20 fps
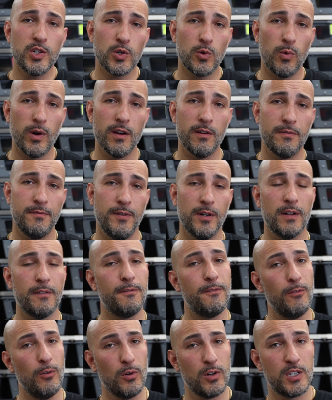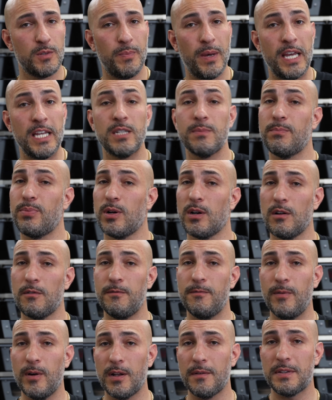square foot of floor space per
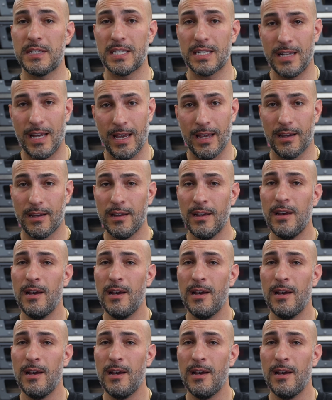foot of snake.